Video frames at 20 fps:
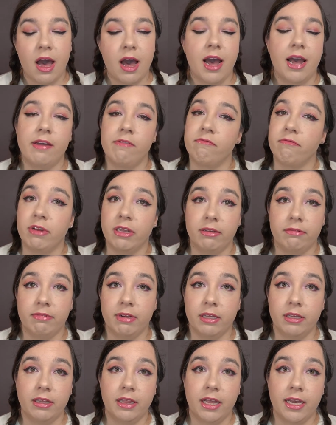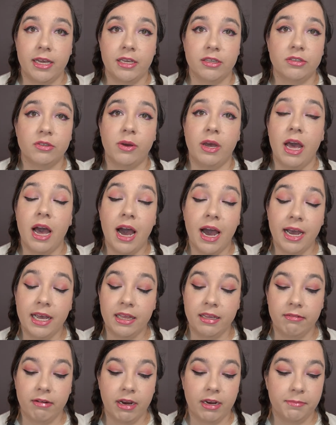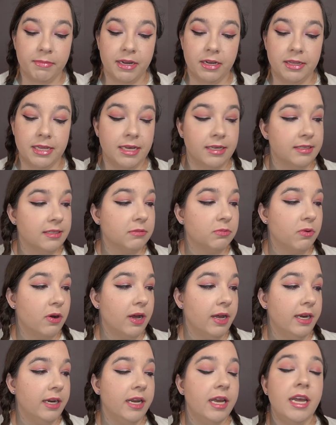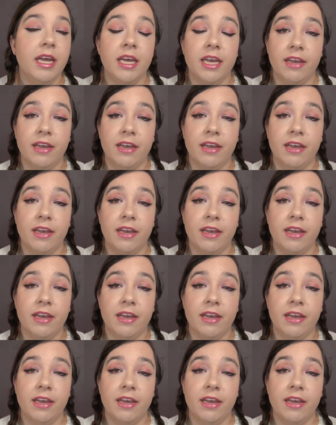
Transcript: I really, really like it. So I highly recommend this one